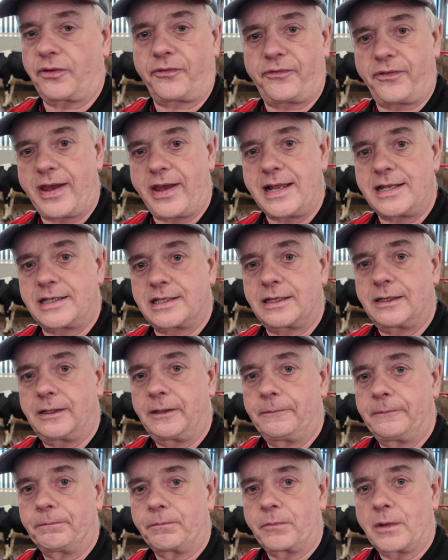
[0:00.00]
the feet,
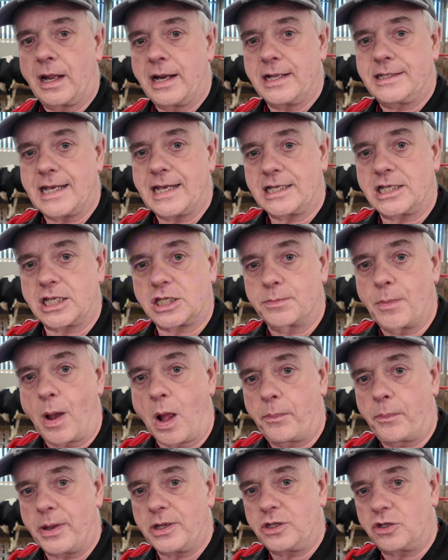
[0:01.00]
and it takes a
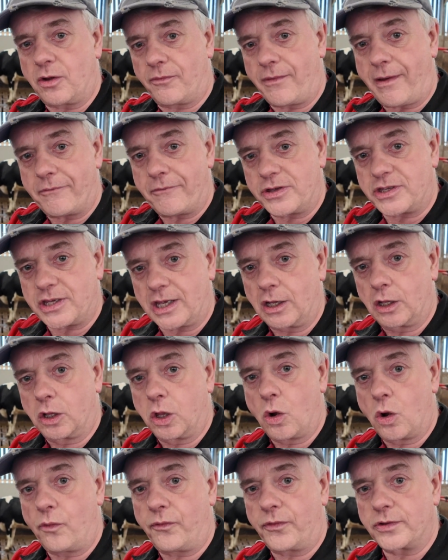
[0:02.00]
small picture of every single
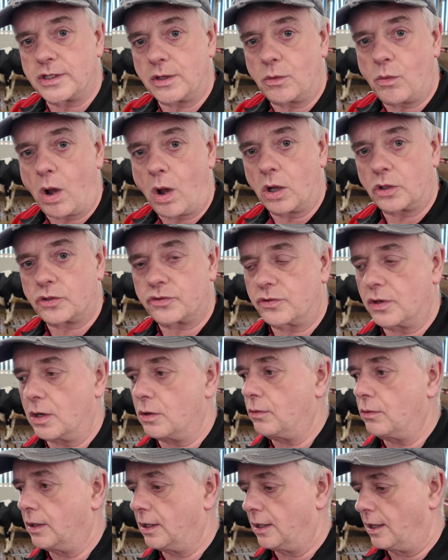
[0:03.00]
hoof as it walks
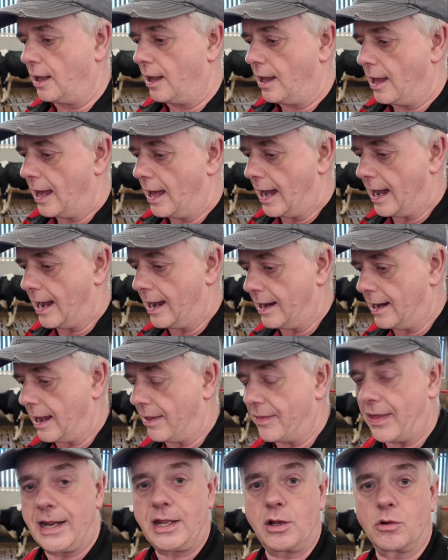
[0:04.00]
through,
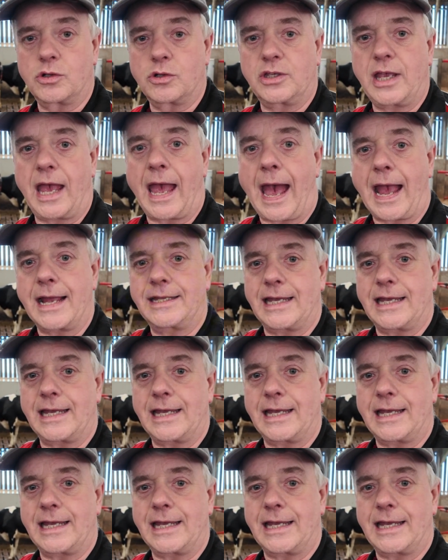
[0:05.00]
and then uses AI